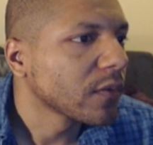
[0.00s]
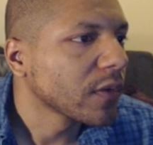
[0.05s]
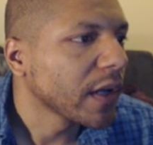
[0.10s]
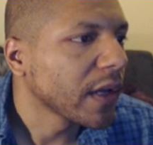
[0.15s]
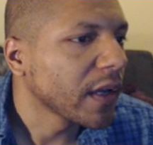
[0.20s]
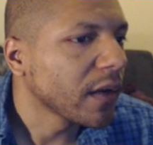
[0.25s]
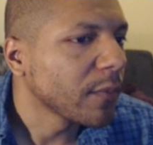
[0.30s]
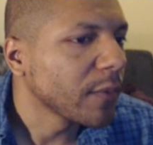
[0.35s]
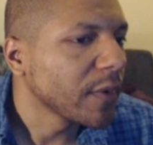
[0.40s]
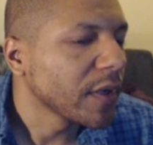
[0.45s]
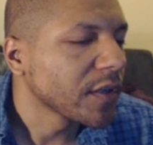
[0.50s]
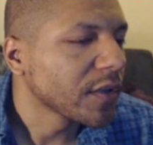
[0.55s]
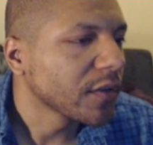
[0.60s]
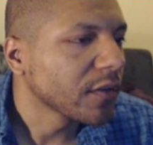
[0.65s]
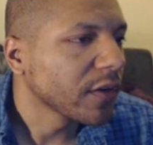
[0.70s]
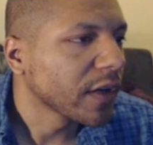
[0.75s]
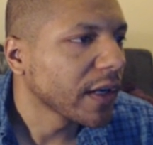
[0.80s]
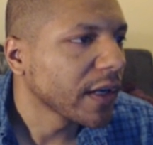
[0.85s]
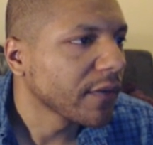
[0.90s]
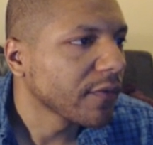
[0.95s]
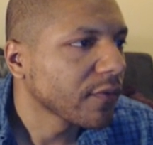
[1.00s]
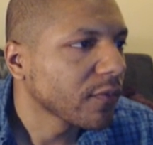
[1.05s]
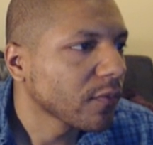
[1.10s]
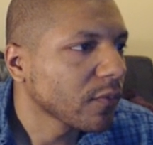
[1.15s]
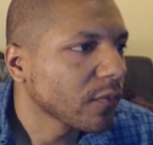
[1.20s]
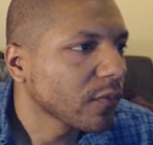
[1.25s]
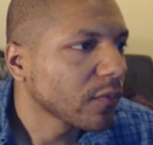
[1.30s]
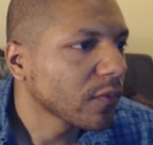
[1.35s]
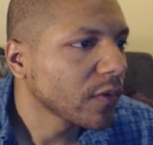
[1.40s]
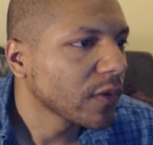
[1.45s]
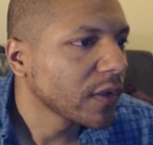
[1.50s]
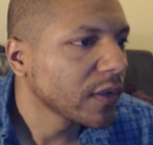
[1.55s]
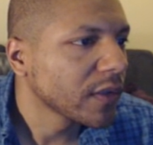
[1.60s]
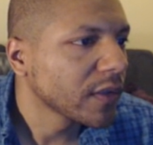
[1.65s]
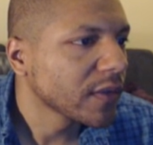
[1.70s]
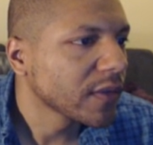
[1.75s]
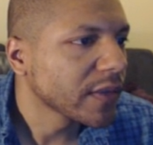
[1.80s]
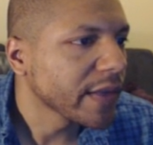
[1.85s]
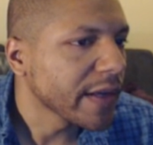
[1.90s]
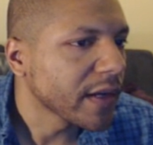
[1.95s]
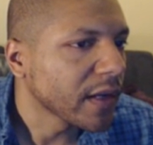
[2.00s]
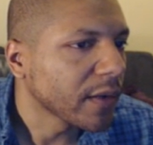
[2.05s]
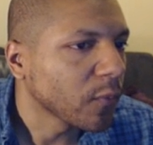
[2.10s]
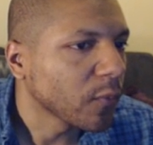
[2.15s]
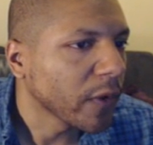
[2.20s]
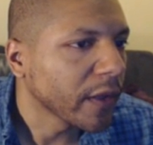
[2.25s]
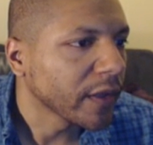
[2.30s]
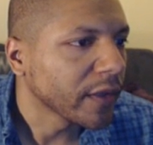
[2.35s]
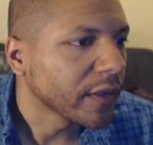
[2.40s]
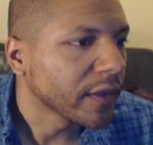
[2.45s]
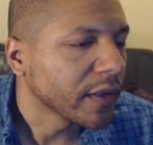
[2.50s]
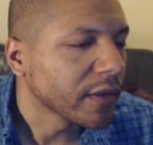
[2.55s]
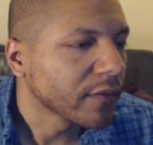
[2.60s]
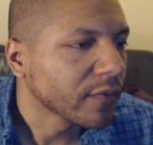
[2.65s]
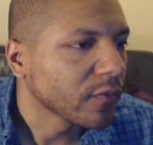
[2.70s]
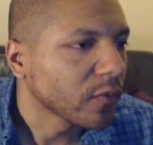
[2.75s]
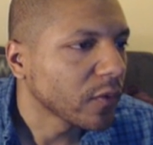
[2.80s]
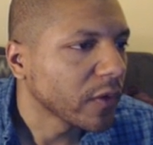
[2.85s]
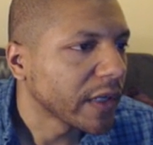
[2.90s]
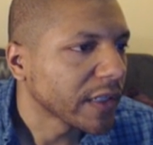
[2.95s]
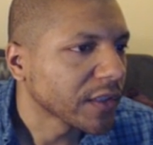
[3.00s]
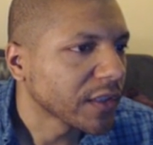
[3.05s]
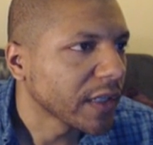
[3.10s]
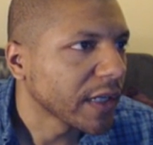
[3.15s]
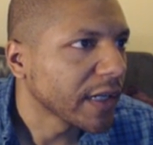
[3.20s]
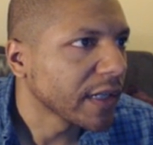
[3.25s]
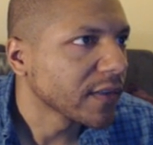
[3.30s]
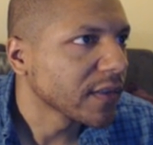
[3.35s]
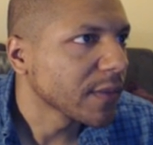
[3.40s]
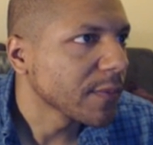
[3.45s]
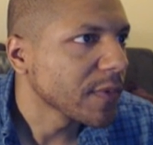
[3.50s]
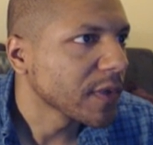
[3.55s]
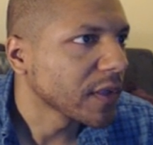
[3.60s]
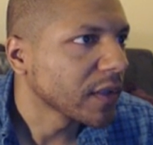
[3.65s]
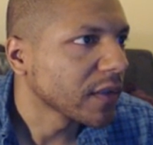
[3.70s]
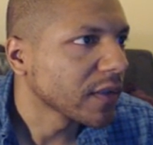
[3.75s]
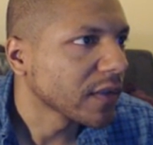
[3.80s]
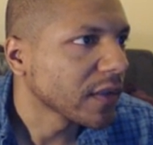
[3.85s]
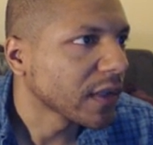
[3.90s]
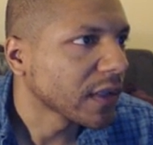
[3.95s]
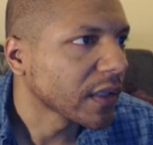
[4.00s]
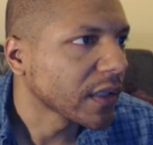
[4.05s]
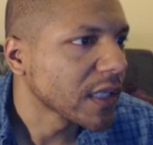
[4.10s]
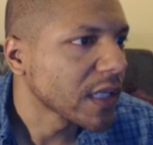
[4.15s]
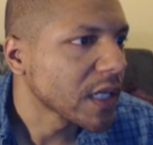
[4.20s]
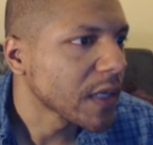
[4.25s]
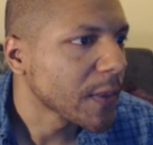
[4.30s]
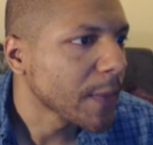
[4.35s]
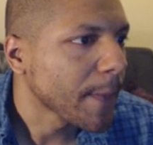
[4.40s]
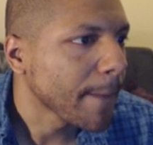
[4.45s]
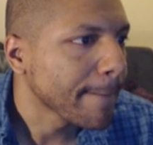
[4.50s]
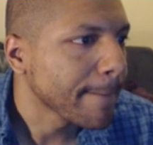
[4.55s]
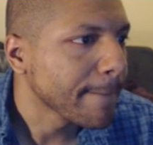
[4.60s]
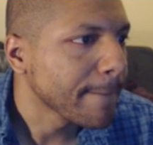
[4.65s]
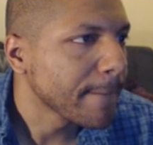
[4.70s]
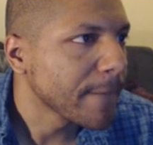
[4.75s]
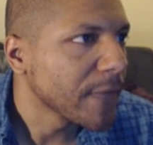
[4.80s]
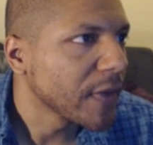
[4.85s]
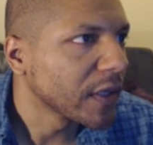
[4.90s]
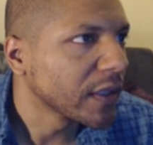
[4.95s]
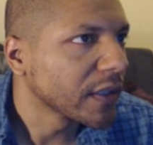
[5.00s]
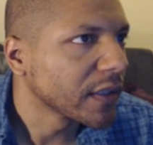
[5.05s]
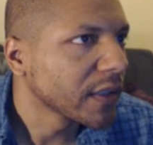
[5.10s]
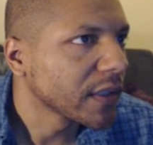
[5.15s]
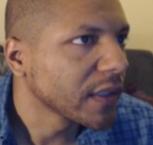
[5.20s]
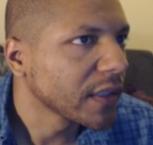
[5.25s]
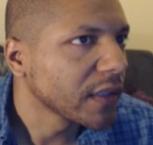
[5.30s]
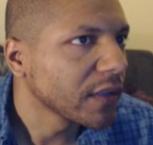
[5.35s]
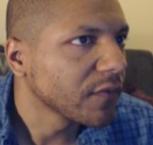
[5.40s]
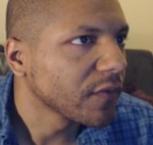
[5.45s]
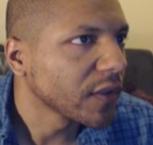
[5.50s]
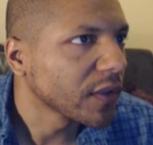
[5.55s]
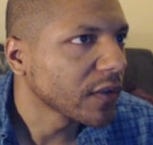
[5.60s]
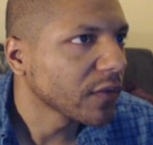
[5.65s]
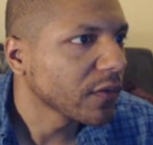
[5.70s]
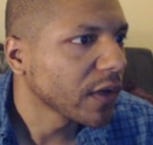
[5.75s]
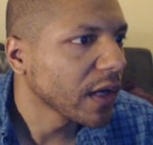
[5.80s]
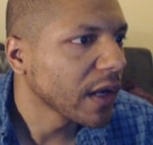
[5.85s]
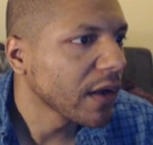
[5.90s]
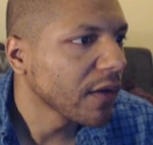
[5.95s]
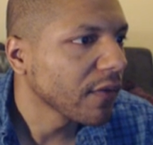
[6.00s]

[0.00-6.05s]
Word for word: Animation graph is set up well enough. We'll actually add something in a second. But the event graph.